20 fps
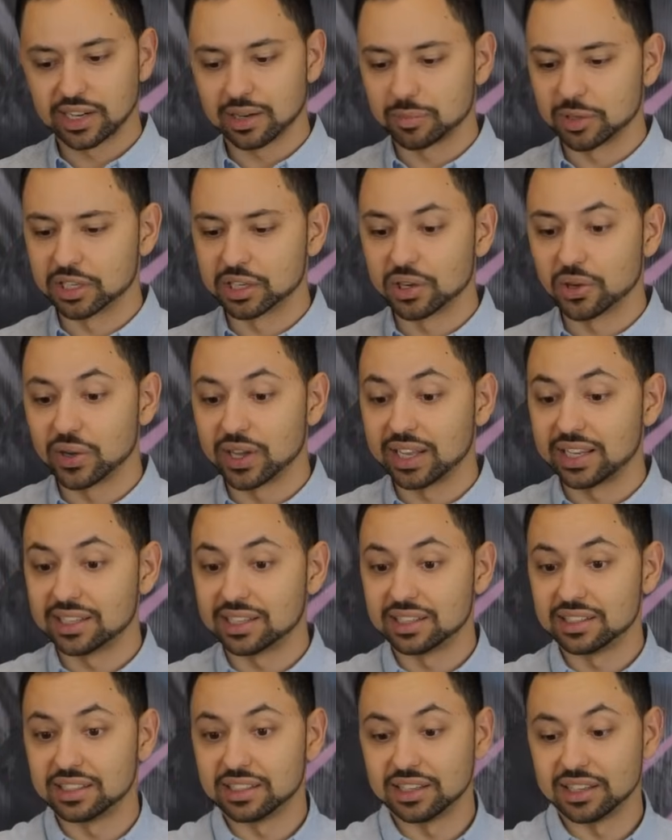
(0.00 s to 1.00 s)
I'm going to go ahead
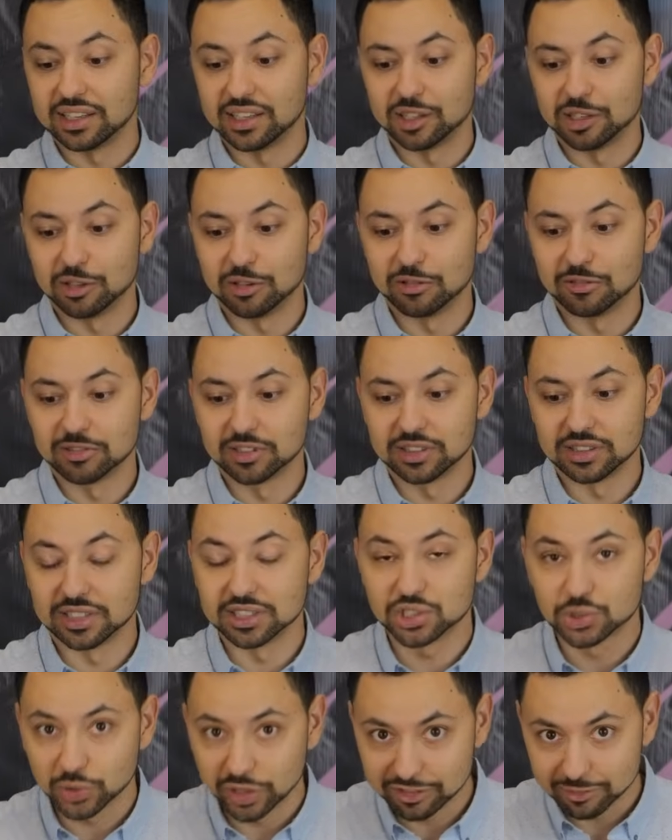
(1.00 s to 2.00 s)
and give
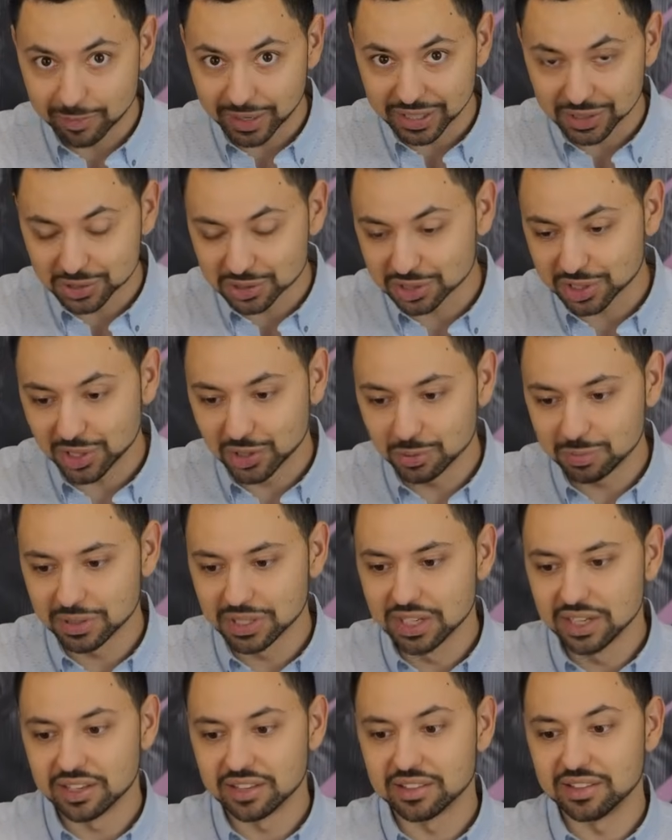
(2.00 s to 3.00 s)
this Swift microscope
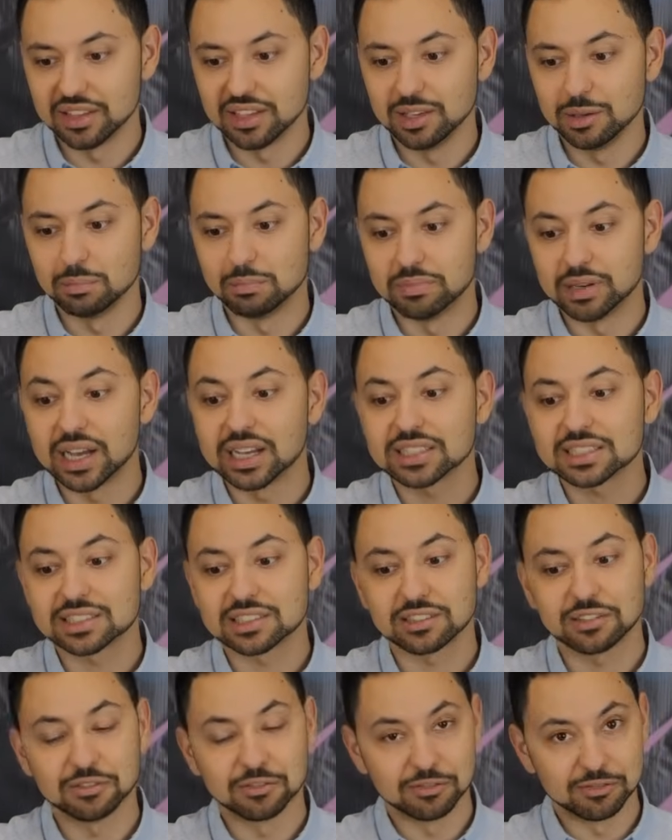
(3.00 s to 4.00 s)
the
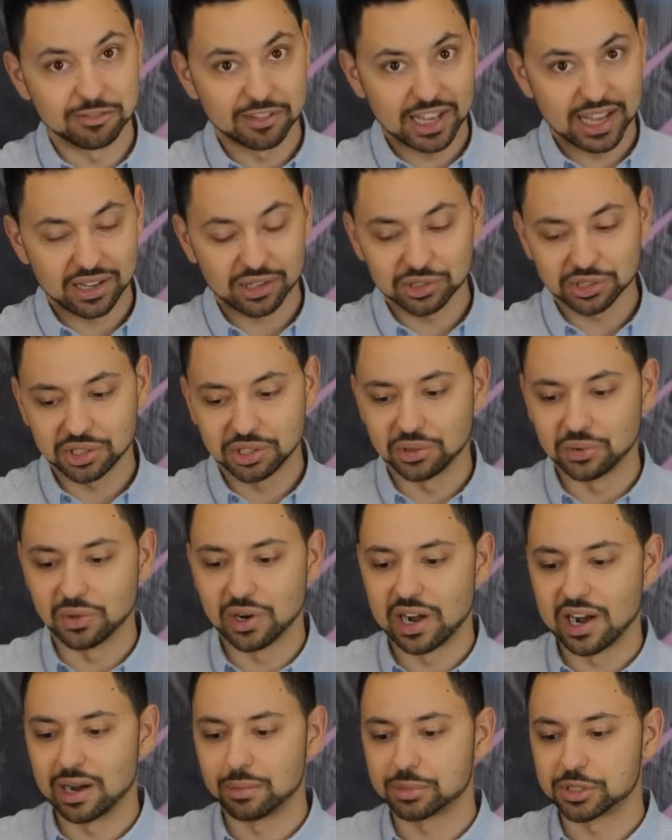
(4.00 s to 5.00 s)
best value
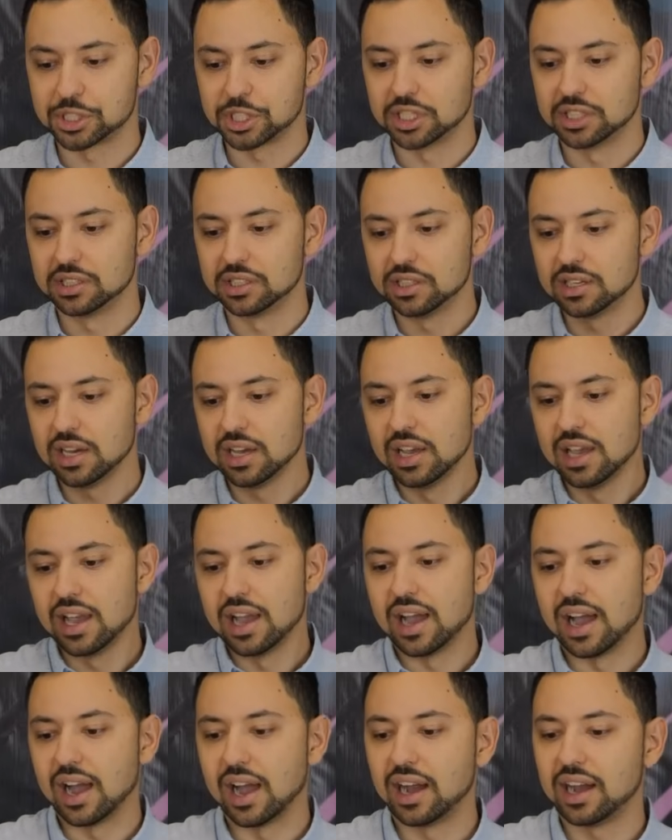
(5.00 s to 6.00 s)
option.
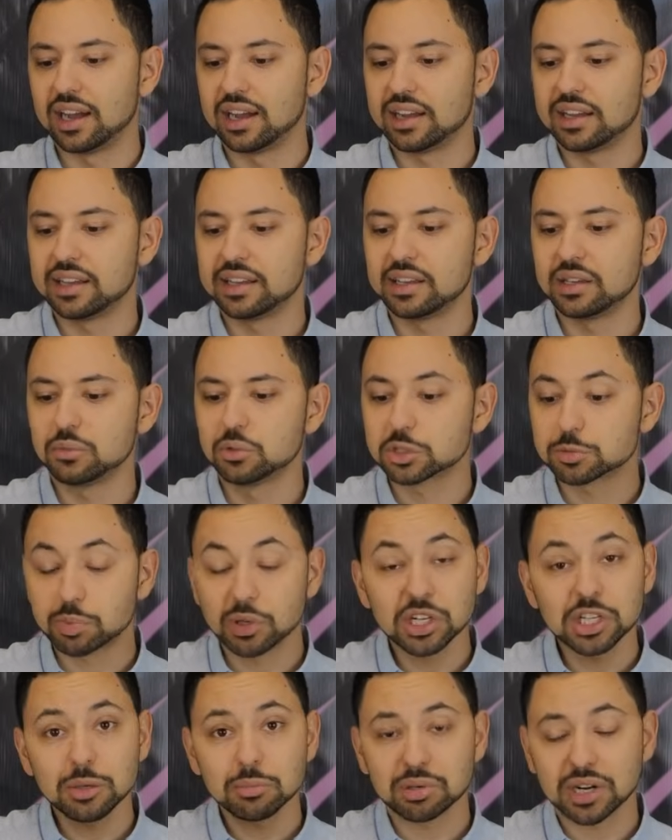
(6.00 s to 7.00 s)
I was
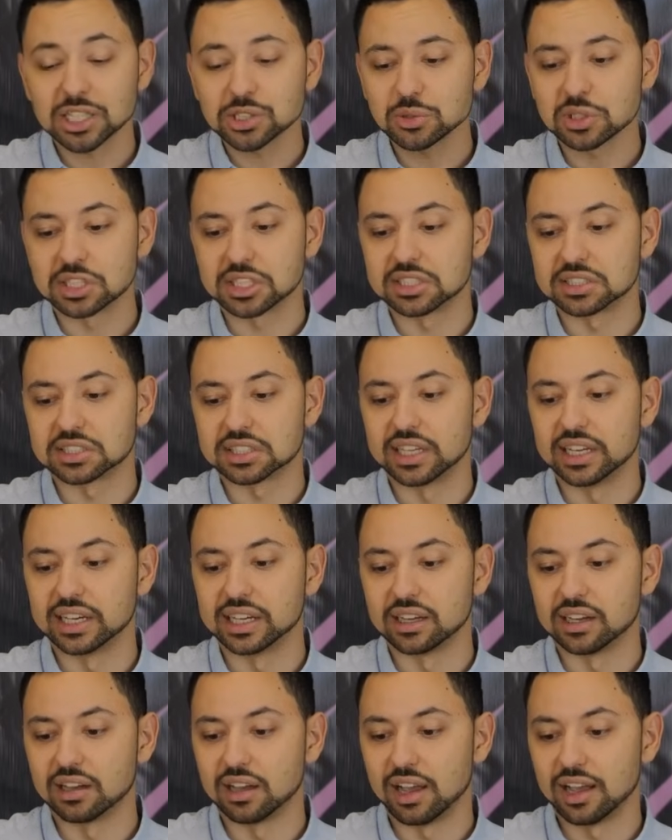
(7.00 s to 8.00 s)
pretty impressed with this thing.